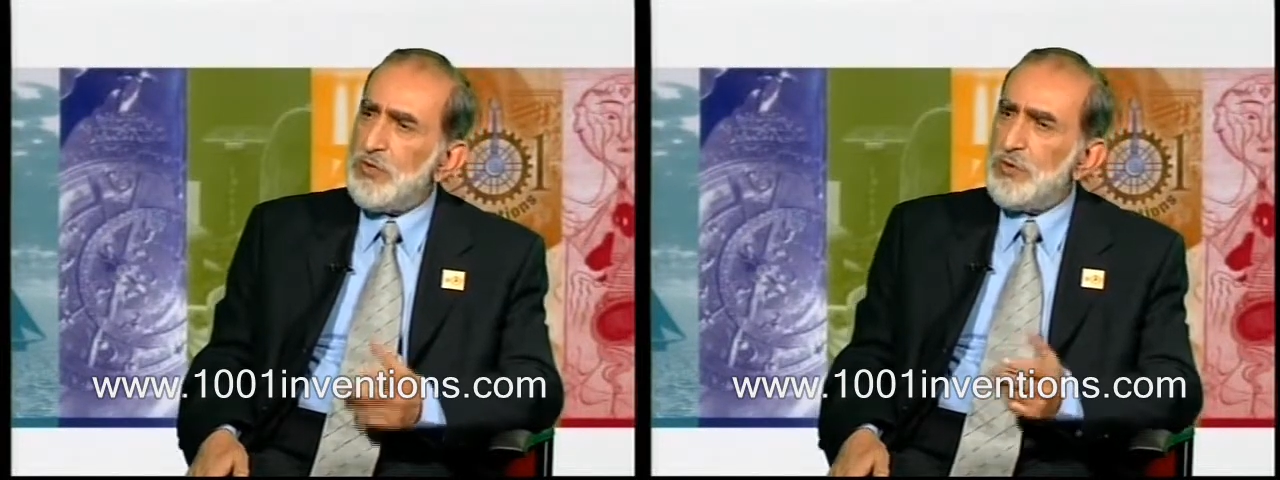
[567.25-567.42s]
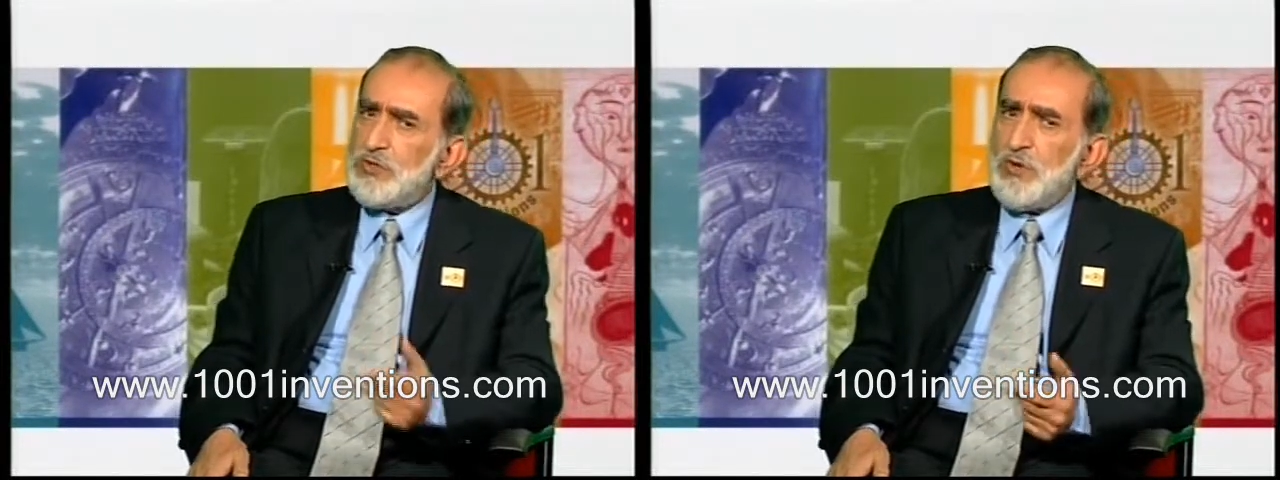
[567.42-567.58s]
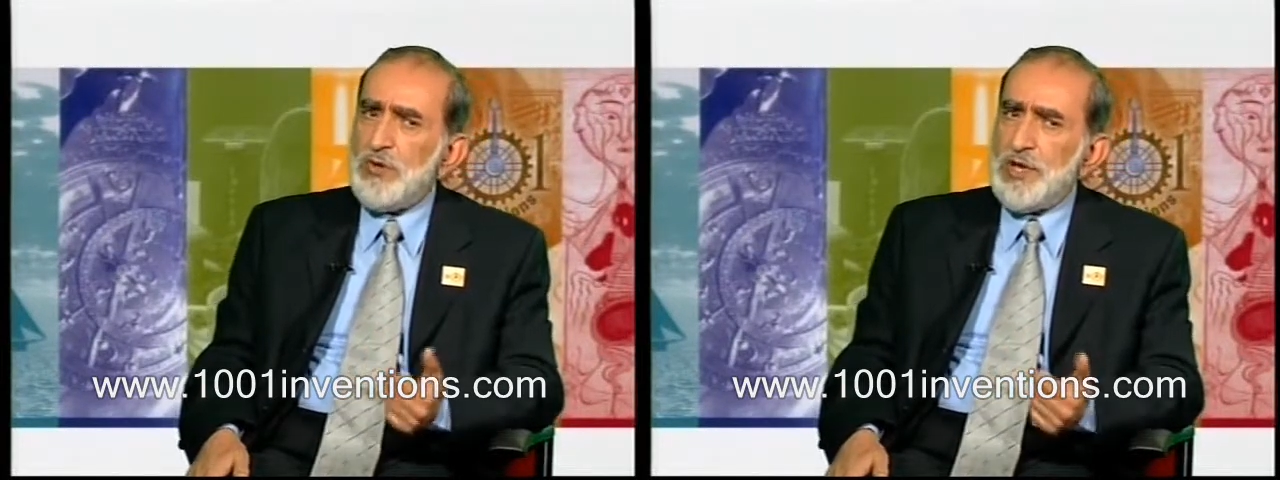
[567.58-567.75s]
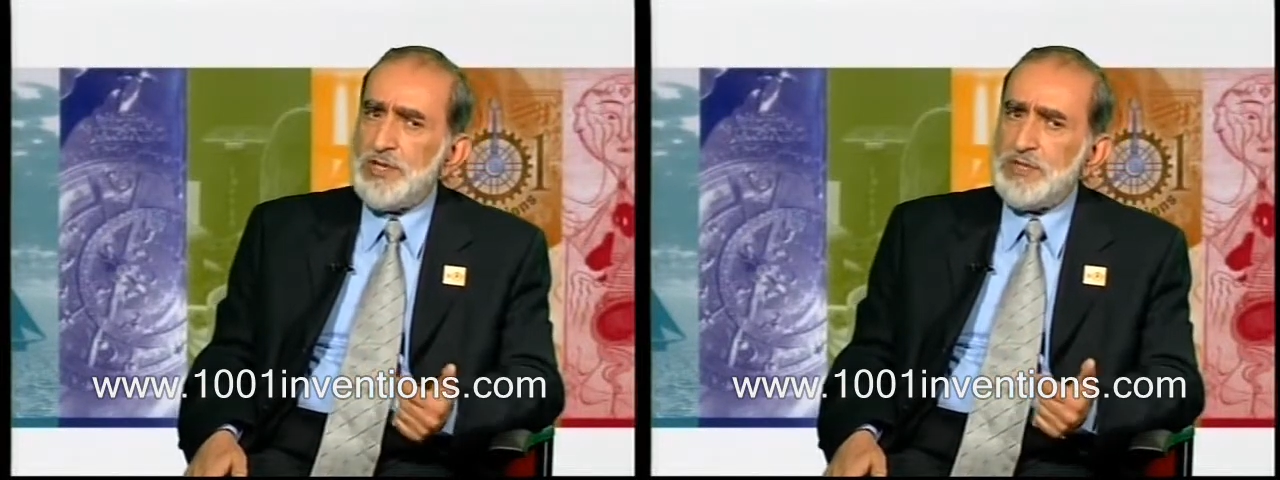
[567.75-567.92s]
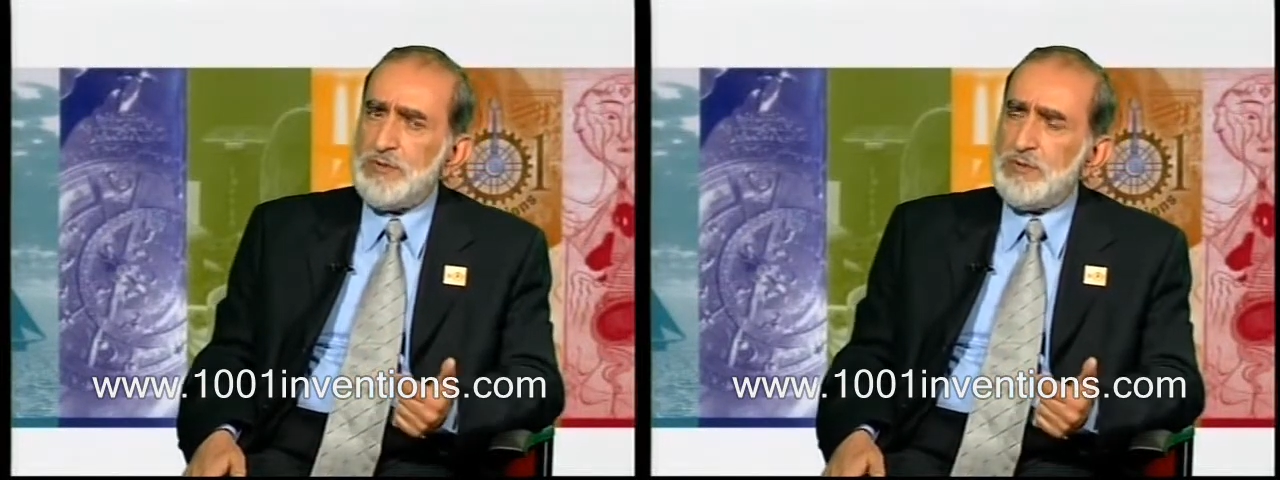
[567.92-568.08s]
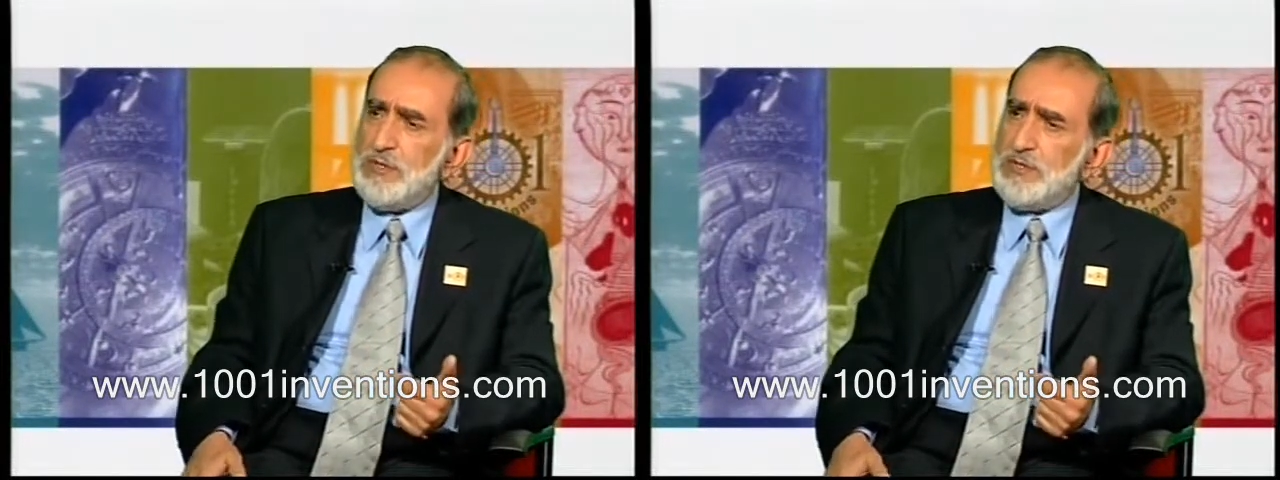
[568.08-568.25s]
There's also
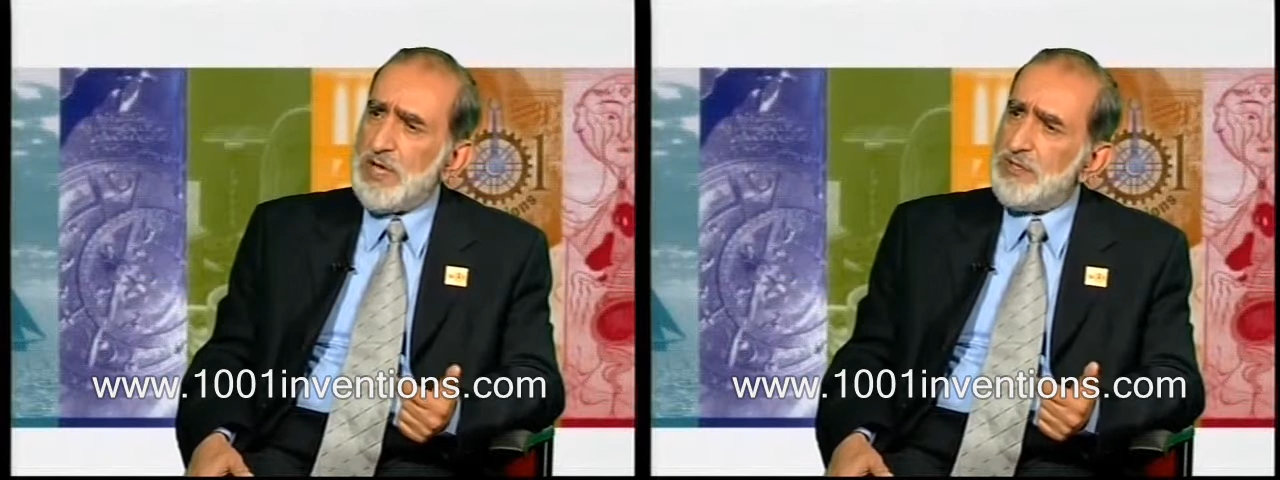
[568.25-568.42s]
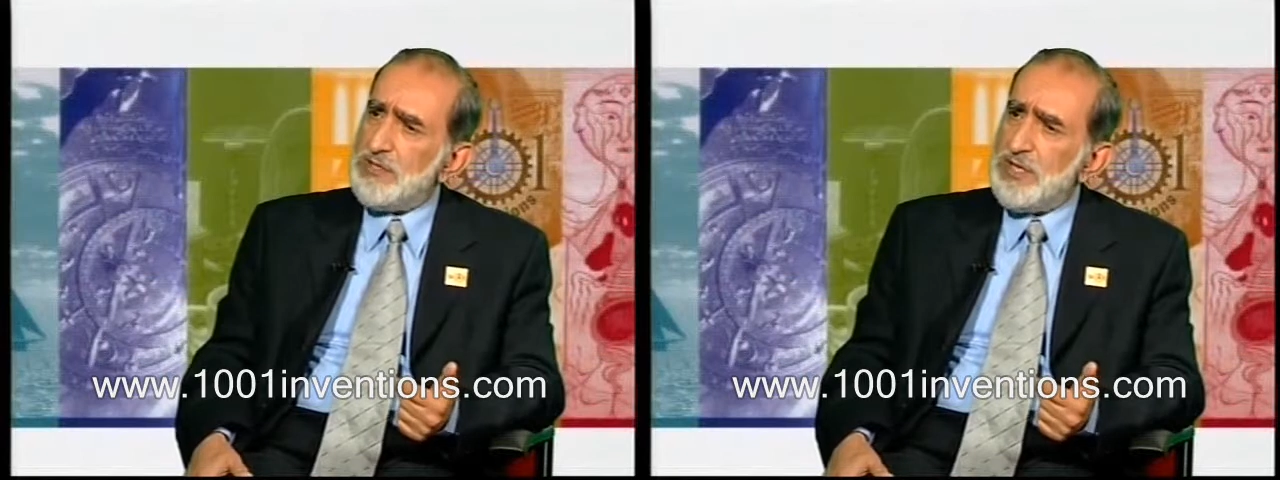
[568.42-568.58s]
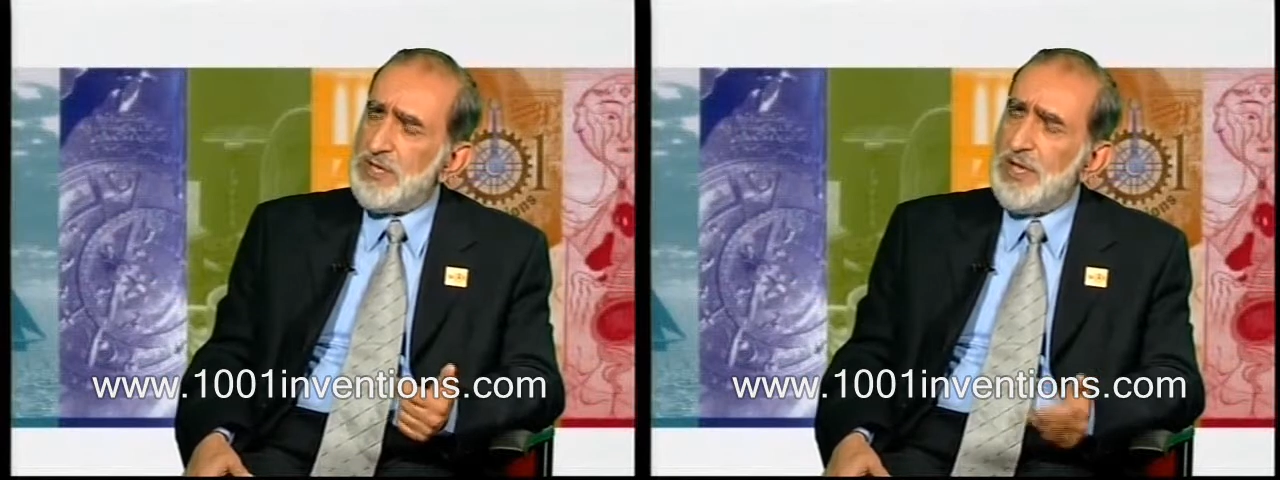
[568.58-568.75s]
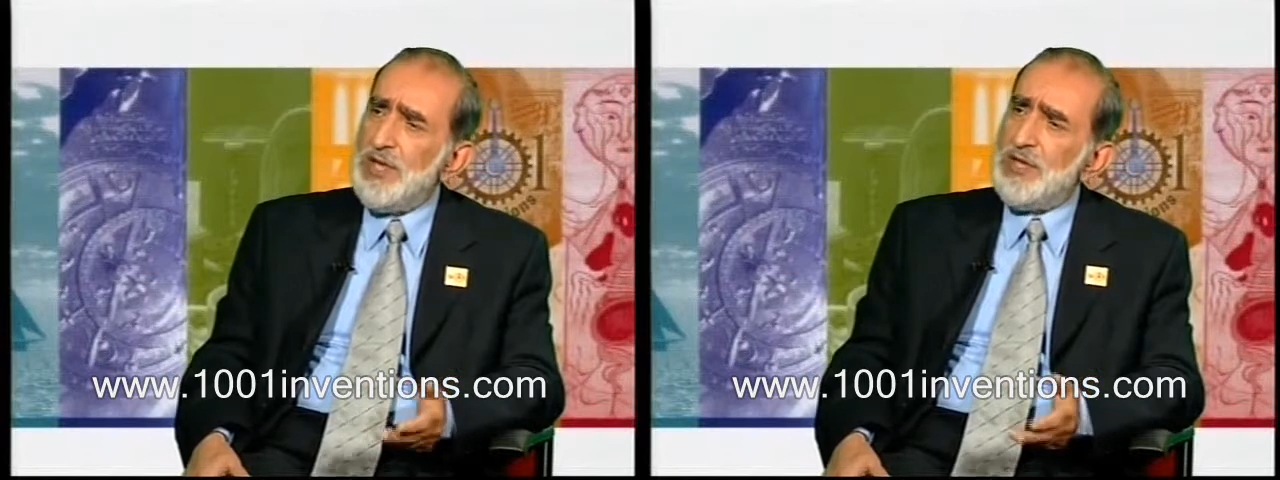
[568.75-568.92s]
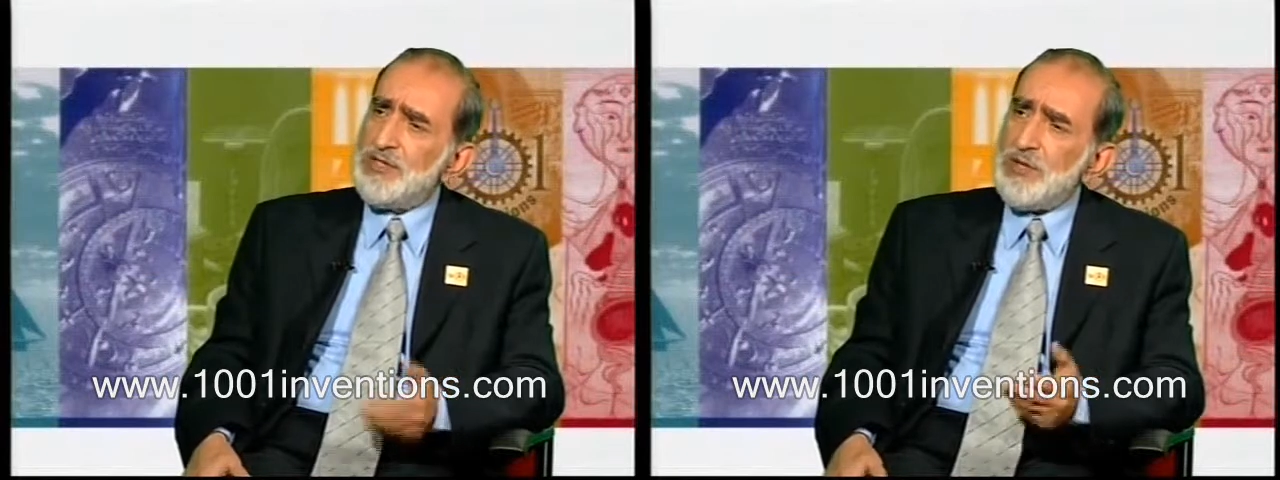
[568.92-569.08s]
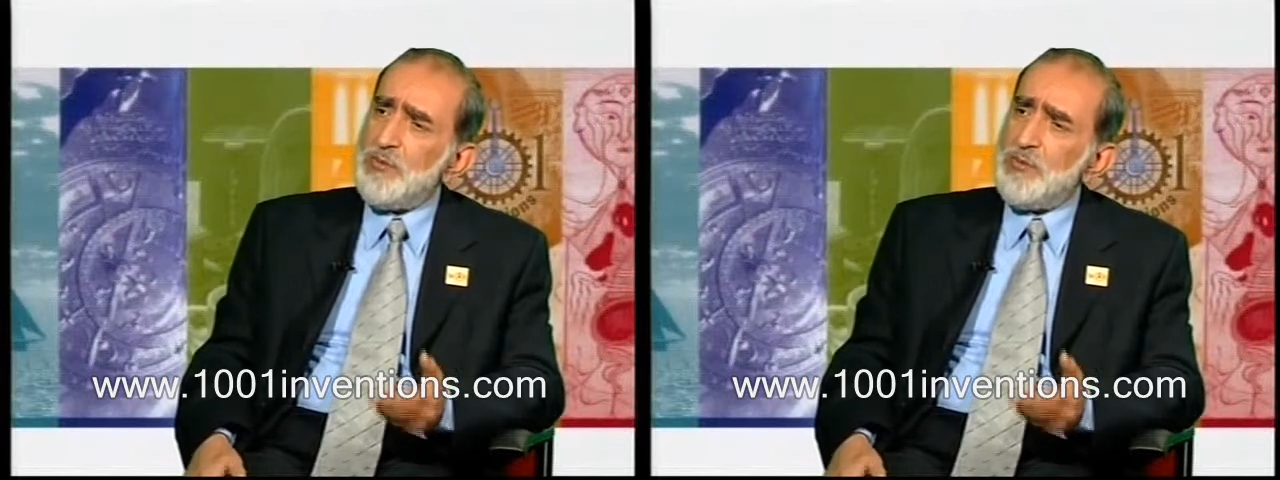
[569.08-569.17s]
last uh, Saturday